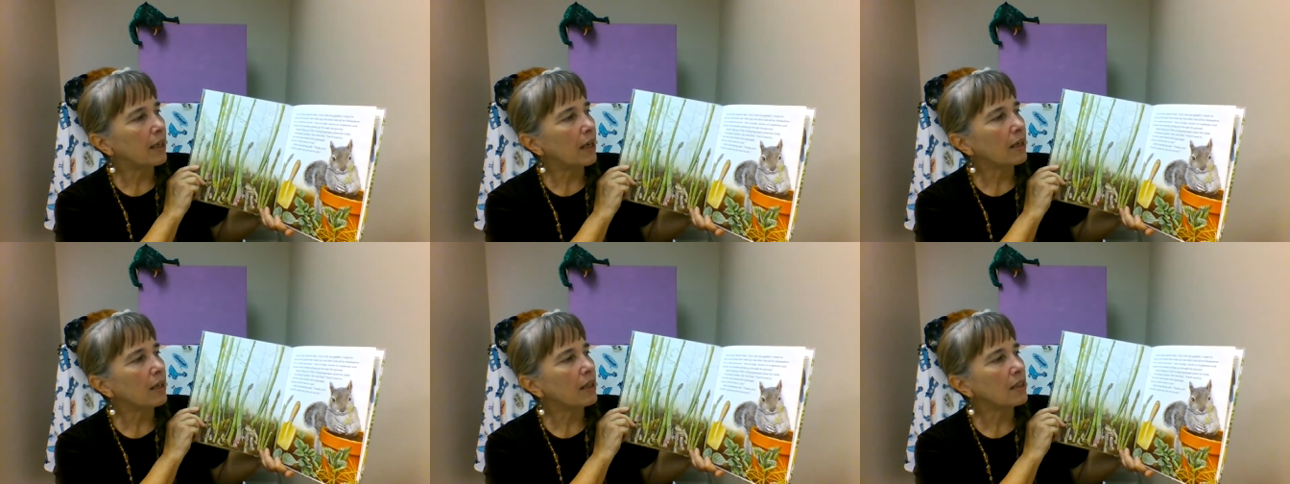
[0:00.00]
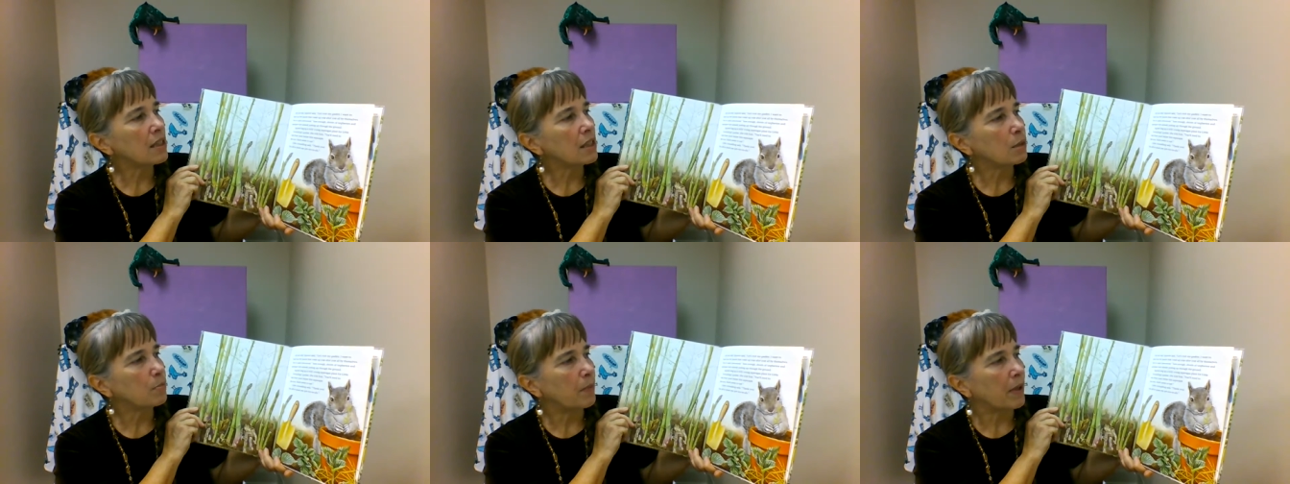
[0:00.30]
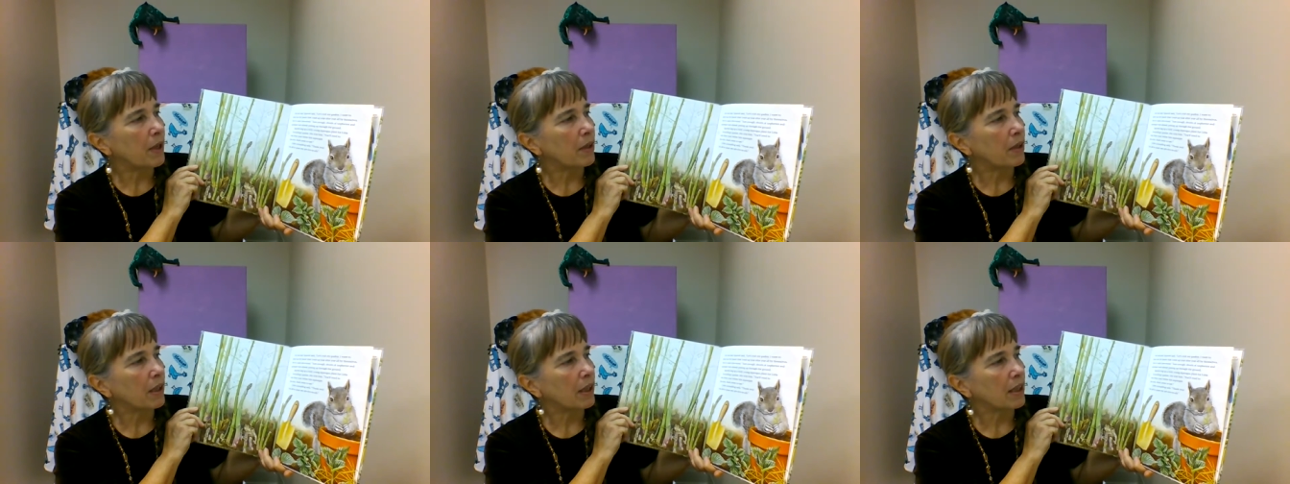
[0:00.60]
young
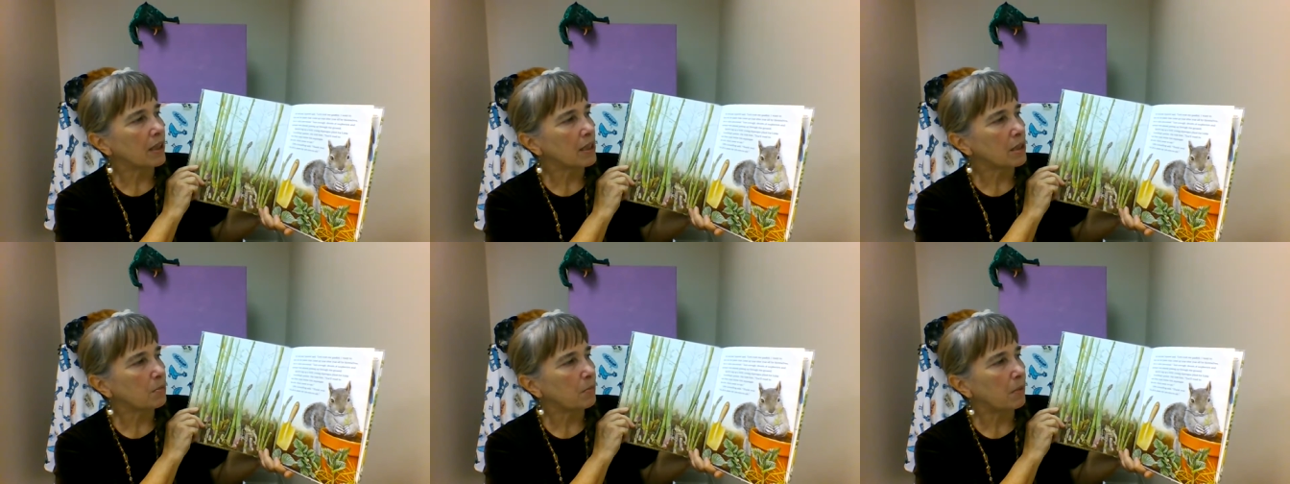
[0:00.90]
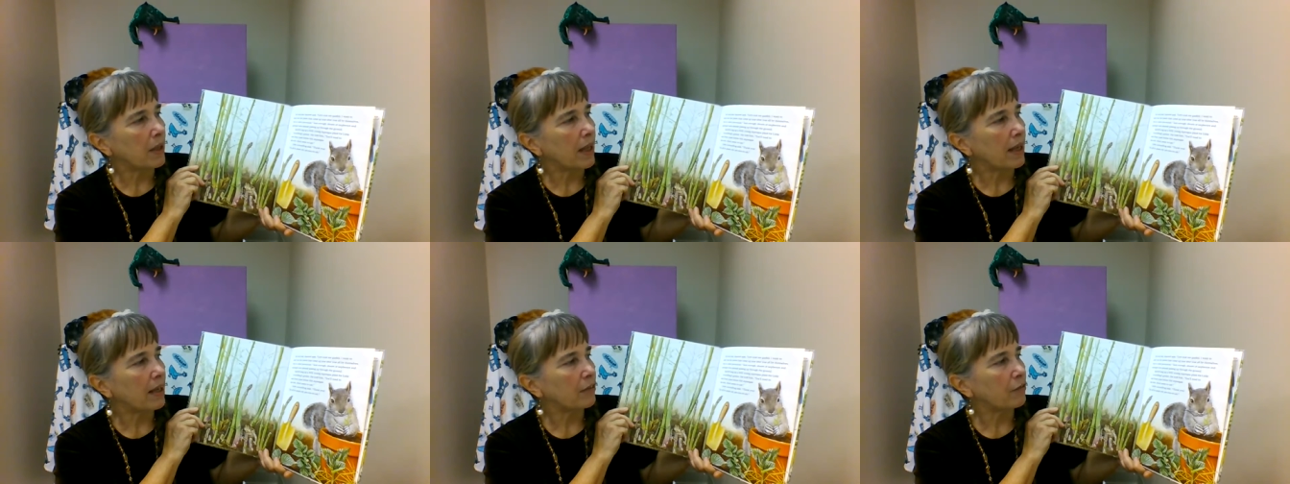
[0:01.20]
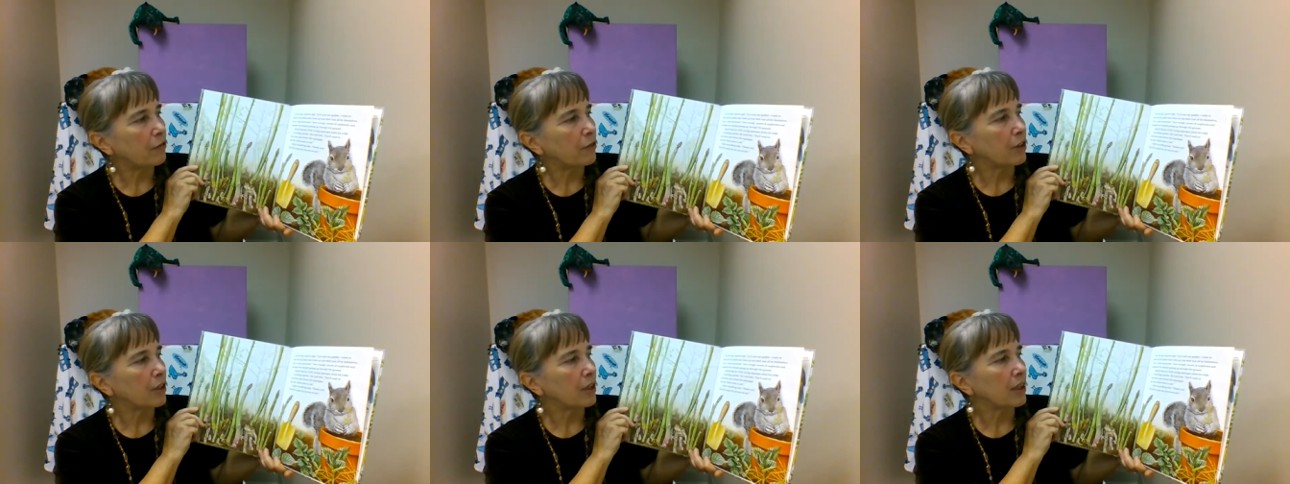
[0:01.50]
asparagus
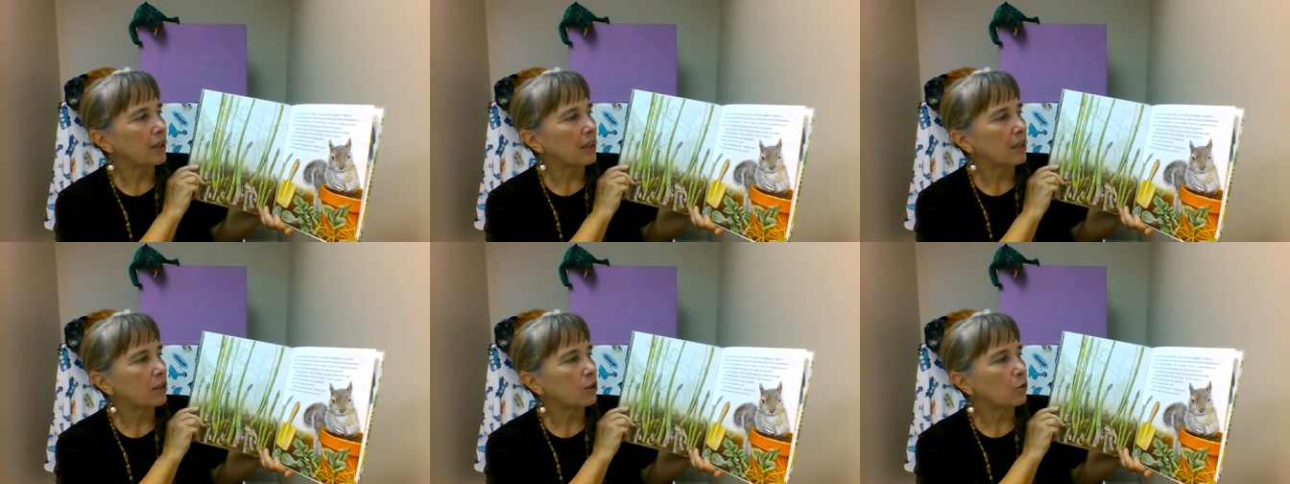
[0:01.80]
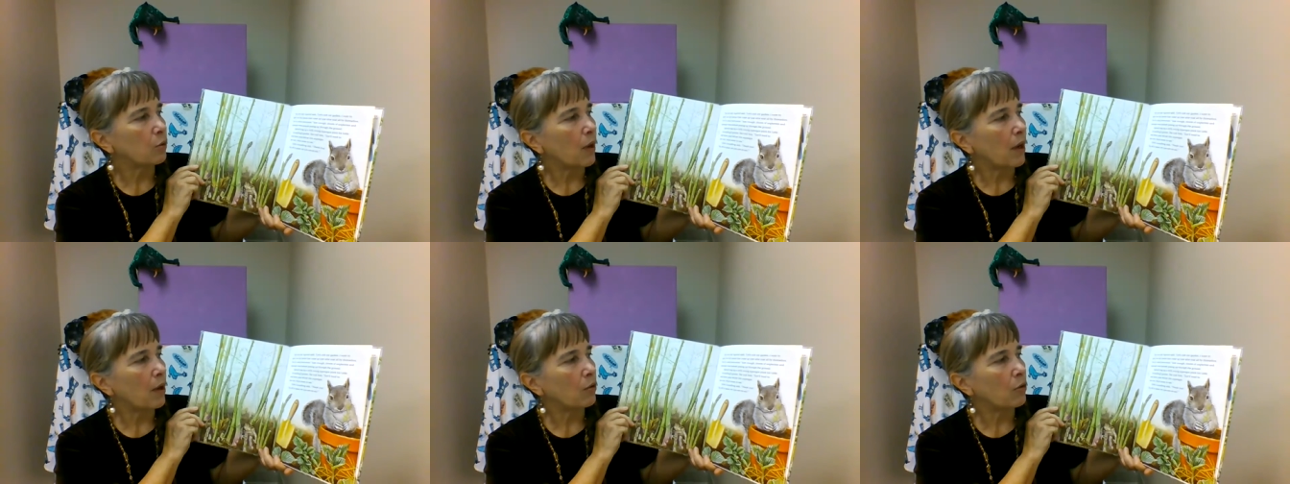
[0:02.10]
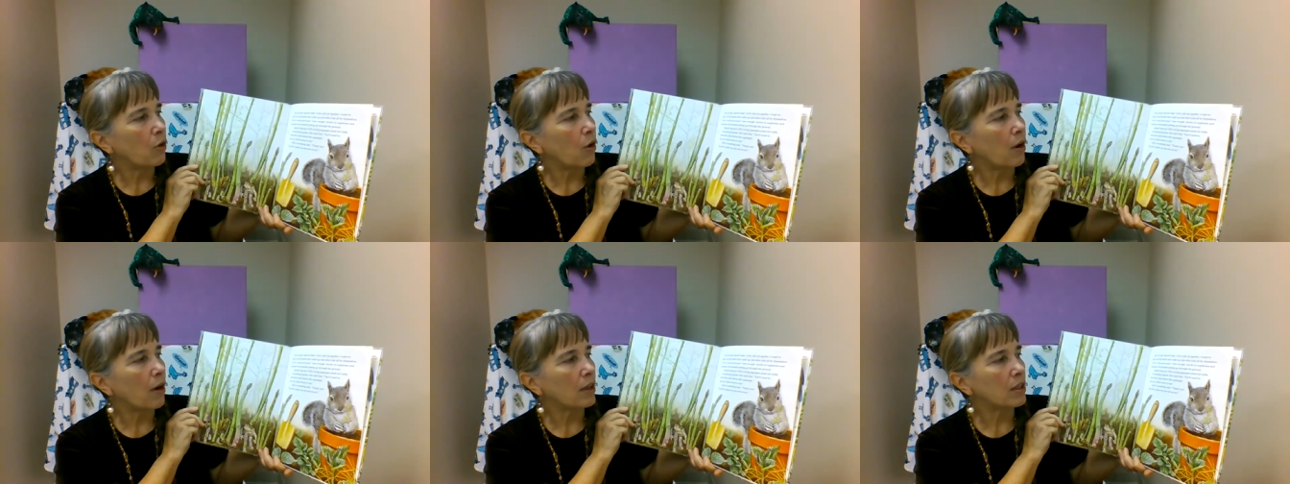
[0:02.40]
plant for Little
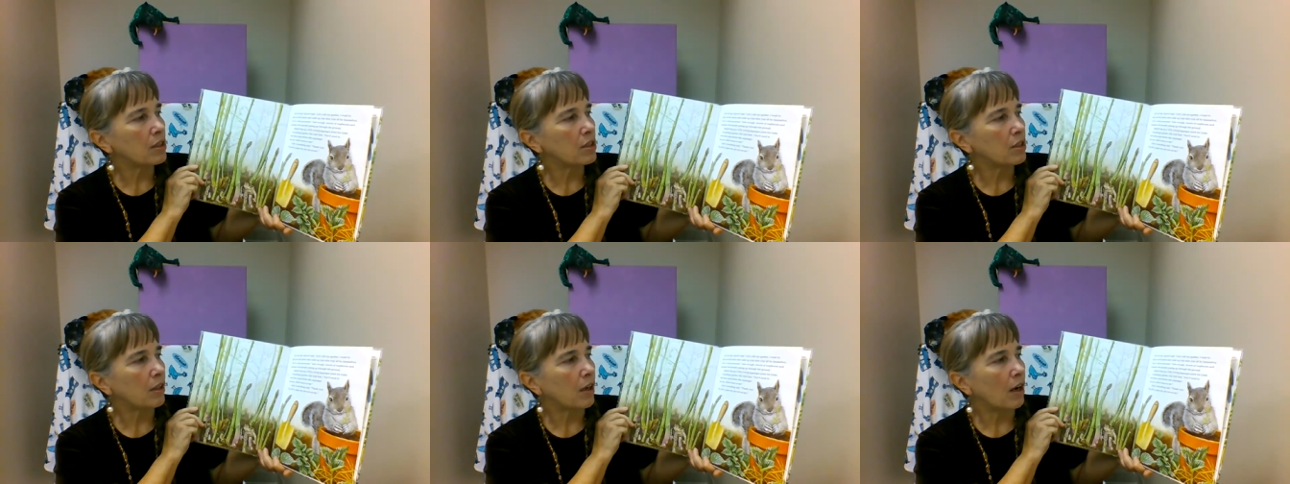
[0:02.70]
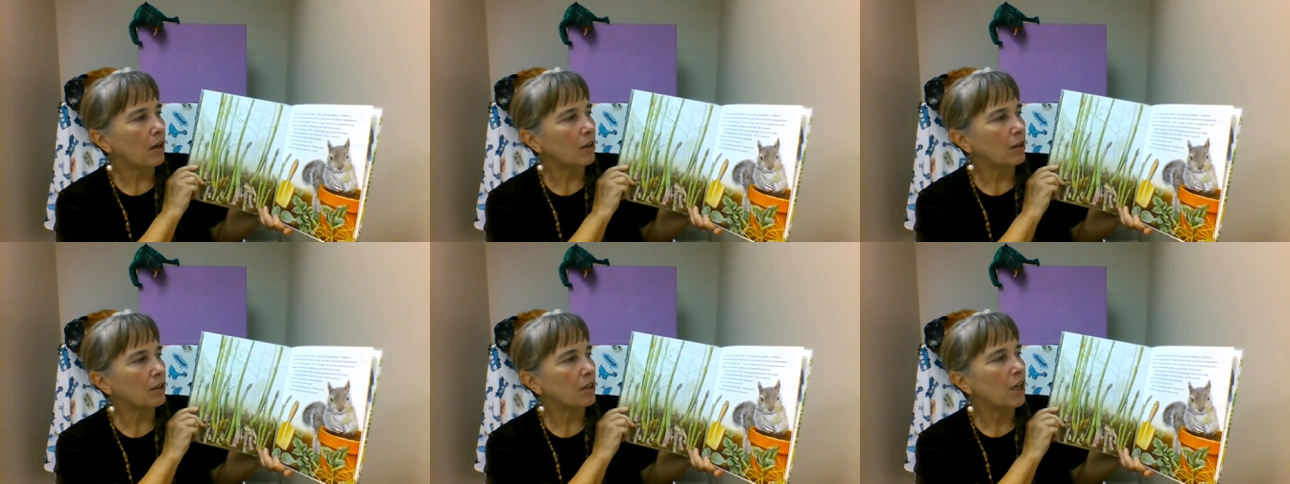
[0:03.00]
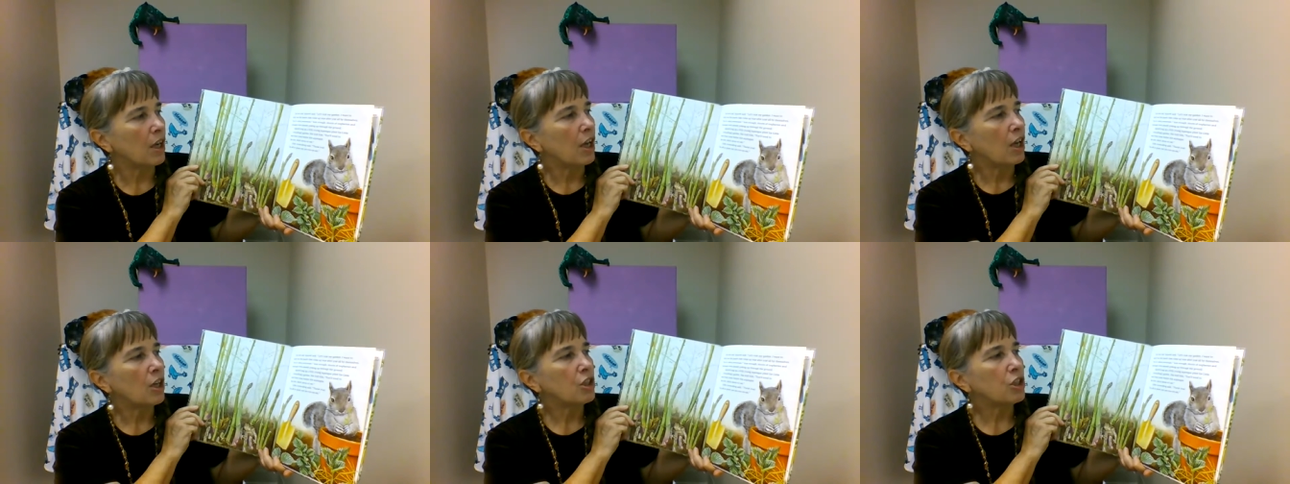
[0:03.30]
Groundhog's garden.